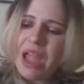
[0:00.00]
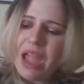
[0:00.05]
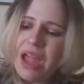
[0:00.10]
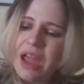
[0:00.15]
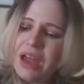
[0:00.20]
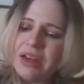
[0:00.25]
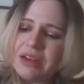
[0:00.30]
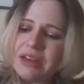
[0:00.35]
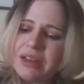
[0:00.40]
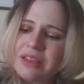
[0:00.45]

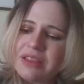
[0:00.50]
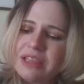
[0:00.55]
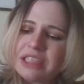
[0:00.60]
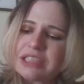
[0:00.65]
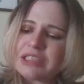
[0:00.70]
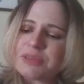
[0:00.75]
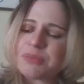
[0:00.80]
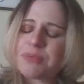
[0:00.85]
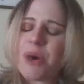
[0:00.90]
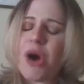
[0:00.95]
And
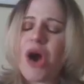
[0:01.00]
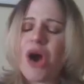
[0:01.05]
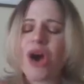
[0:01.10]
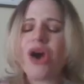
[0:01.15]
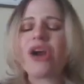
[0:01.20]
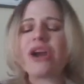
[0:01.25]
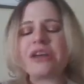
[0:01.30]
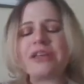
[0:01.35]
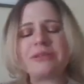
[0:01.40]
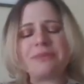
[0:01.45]
this
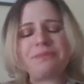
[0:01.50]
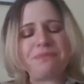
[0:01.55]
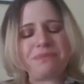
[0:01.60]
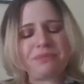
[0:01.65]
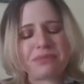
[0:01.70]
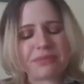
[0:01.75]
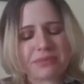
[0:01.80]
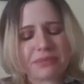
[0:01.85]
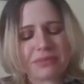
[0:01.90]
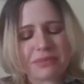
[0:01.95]
part
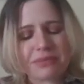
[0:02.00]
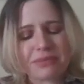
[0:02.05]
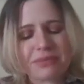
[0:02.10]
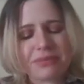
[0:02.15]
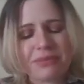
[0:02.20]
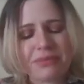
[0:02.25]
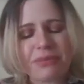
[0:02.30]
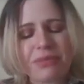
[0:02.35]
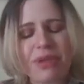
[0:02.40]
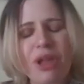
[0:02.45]

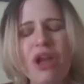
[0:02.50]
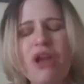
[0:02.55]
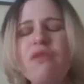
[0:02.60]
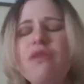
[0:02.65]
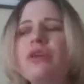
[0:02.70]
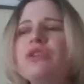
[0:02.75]
of